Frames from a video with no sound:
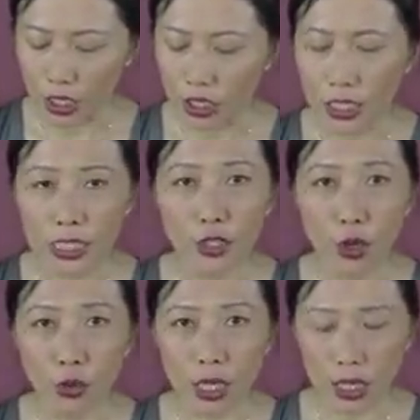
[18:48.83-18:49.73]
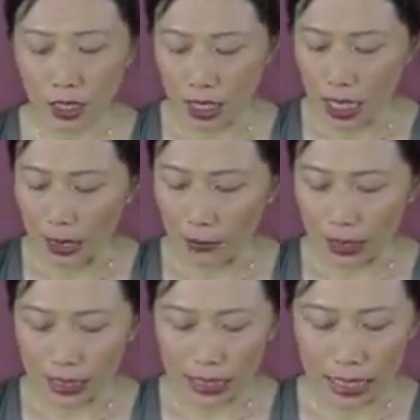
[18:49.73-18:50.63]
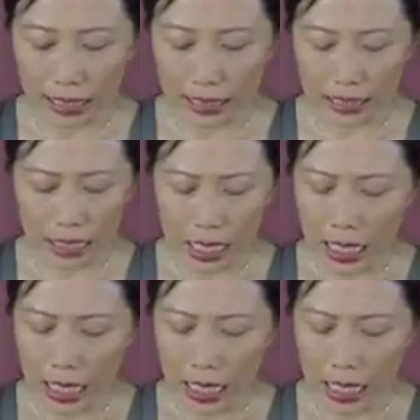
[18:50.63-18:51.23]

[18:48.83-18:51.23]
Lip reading: She did yoga and meditated,